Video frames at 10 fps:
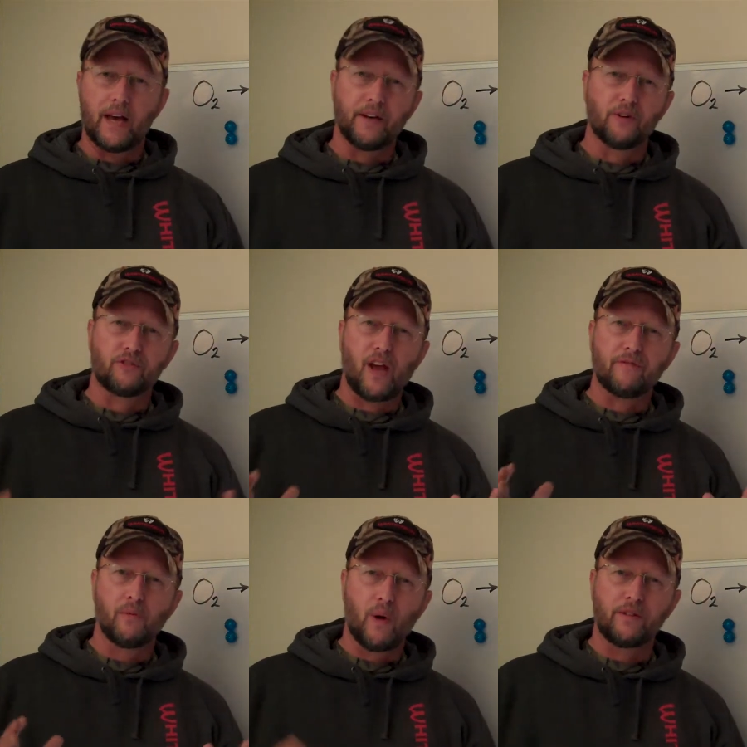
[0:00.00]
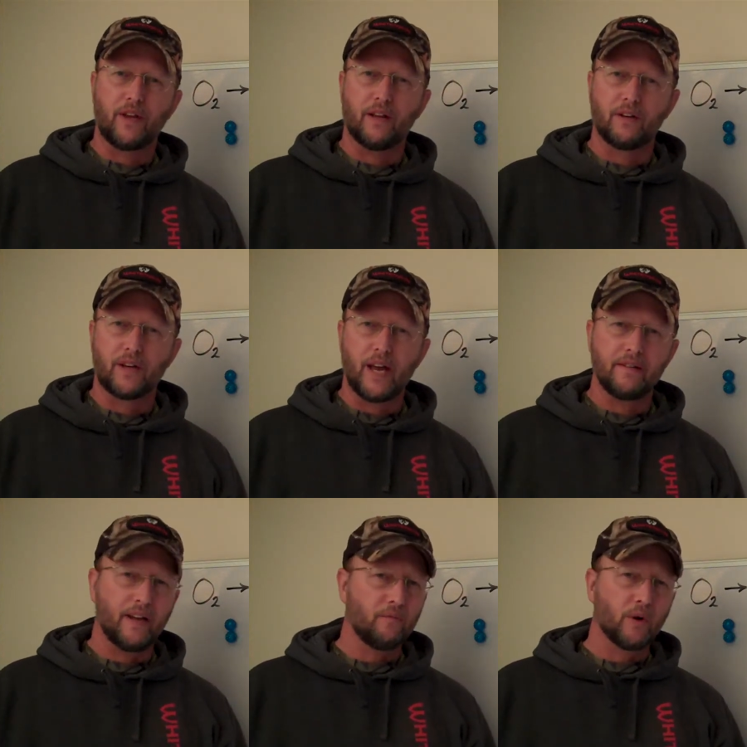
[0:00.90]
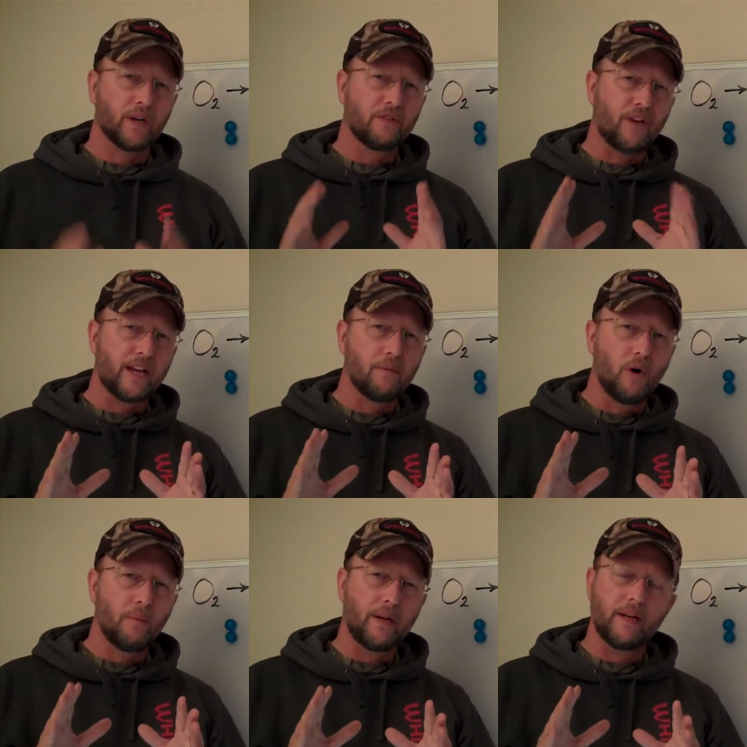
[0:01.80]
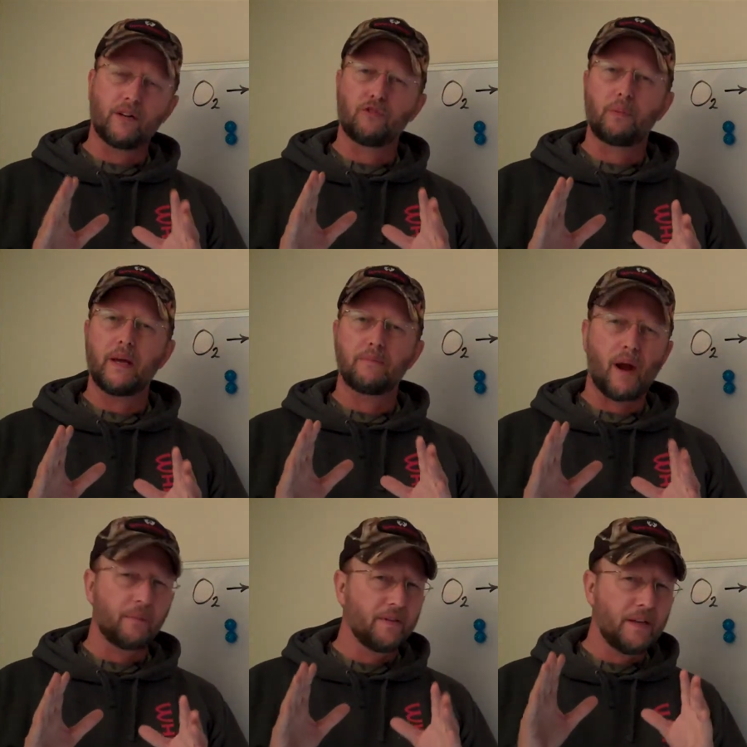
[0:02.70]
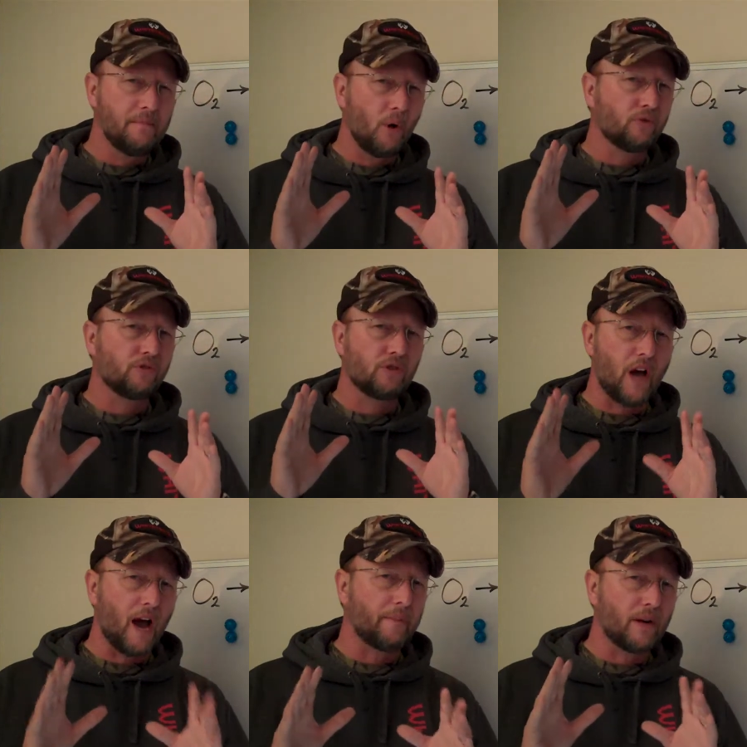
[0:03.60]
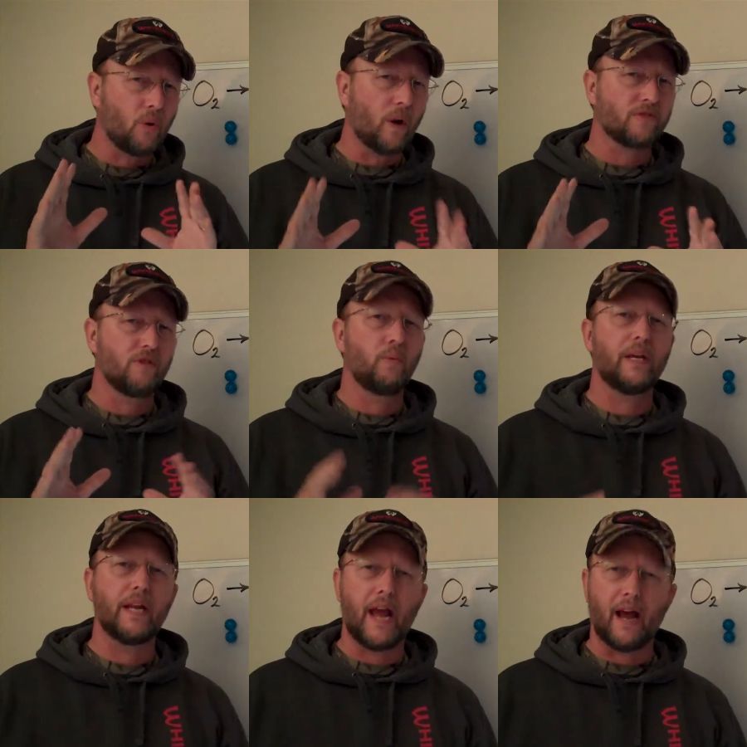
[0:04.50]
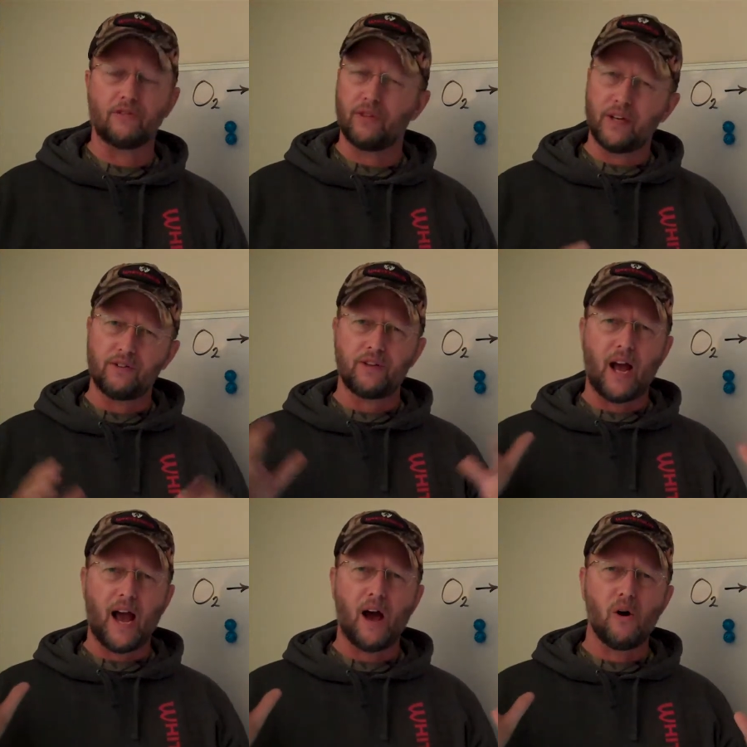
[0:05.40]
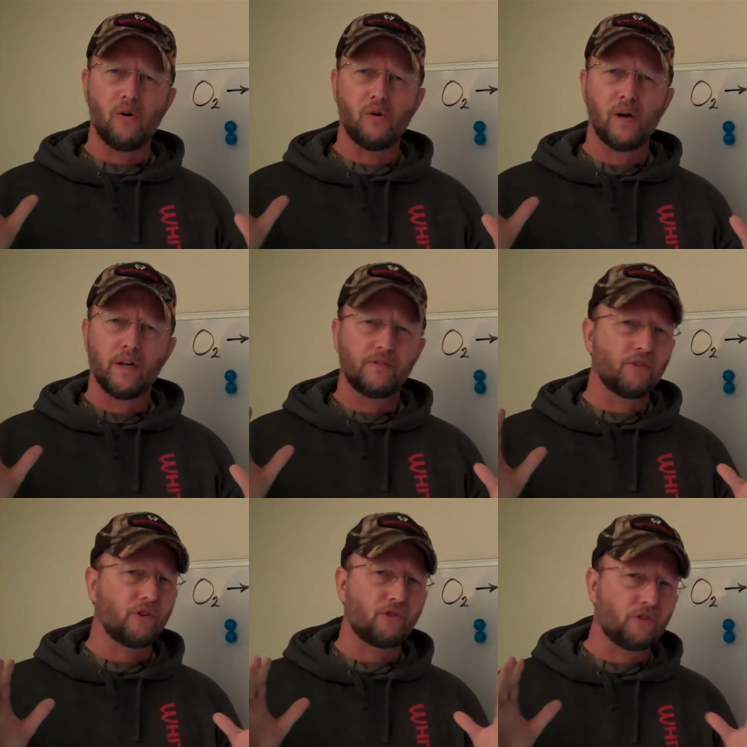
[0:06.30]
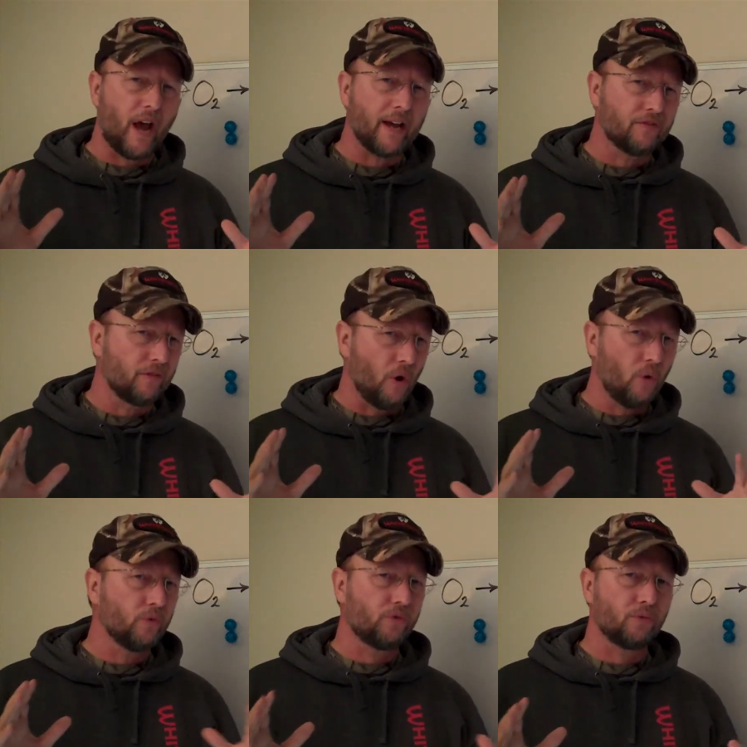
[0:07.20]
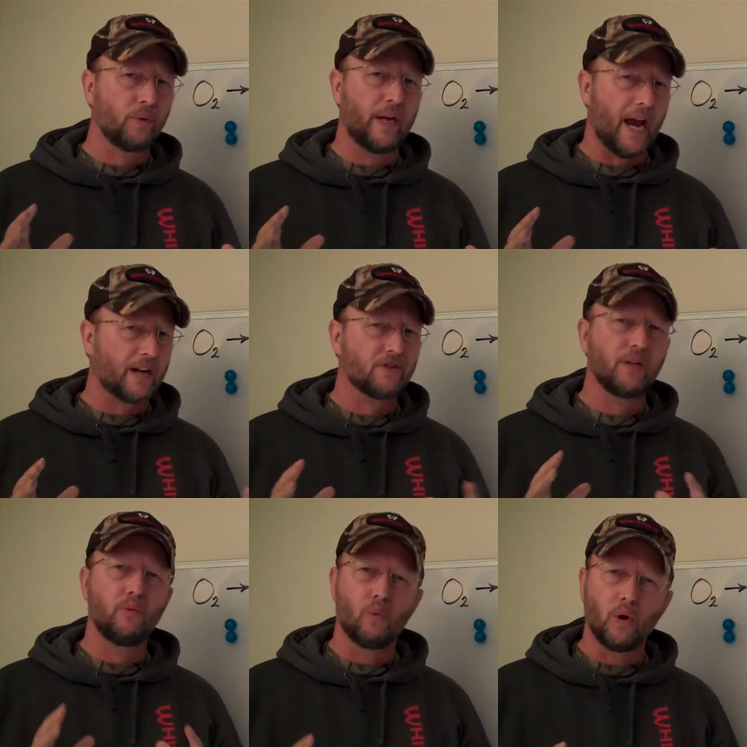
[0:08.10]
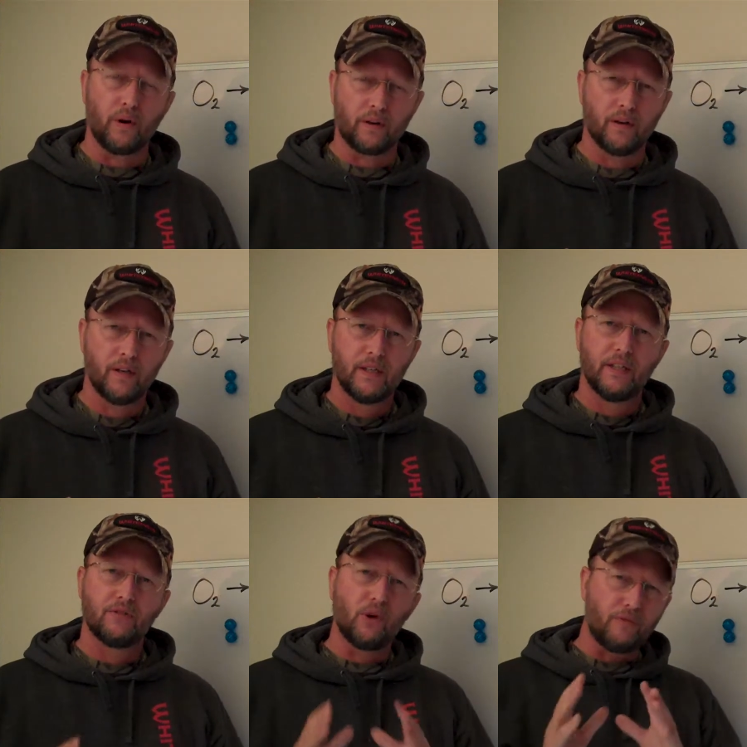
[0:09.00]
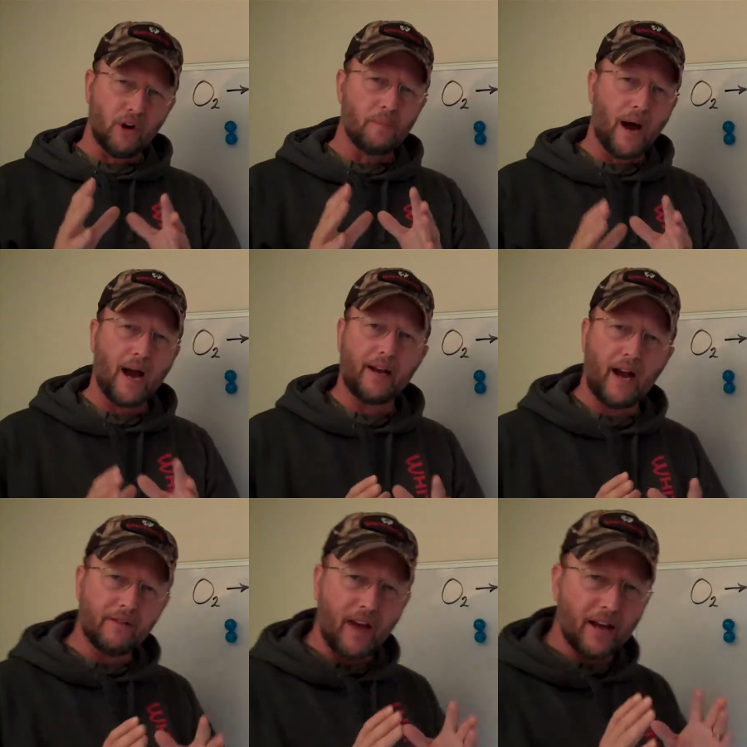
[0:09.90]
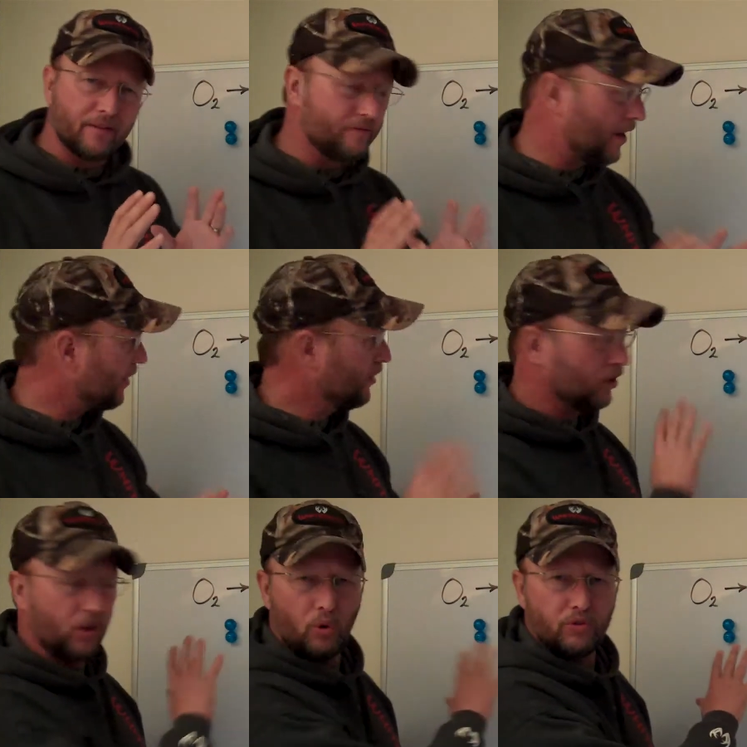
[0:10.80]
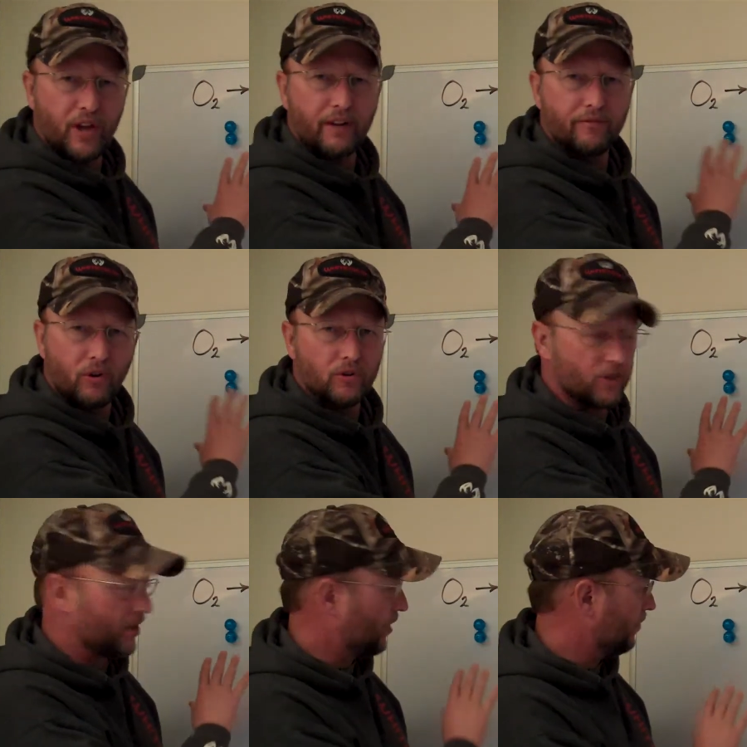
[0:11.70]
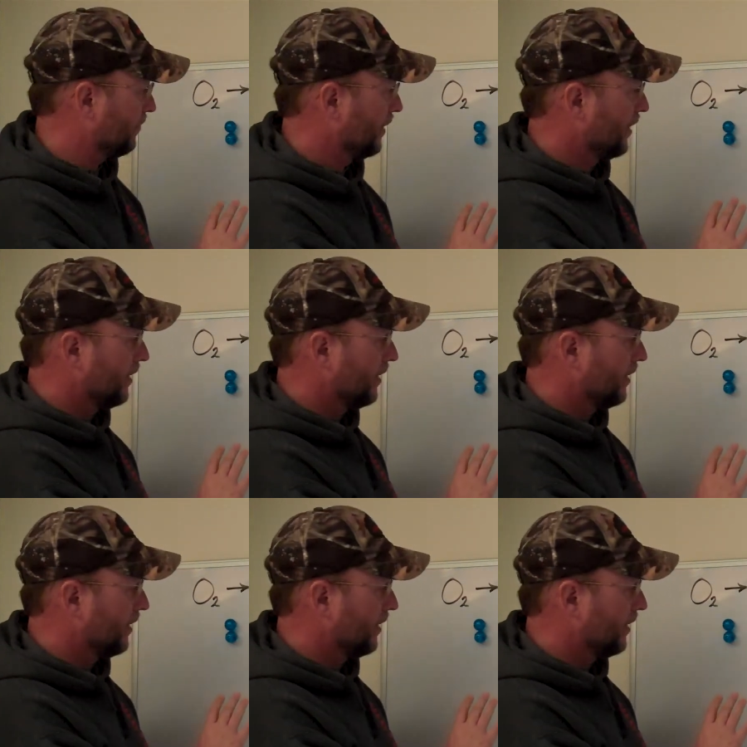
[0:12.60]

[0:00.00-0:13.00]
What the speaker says: Hi there, Scott from WhitetailR again, and we're going to take a moment and explain probably the most common question we get asked, and it's how does this science of O3 actually work? So if you don't mind, I've got a very low-tech version here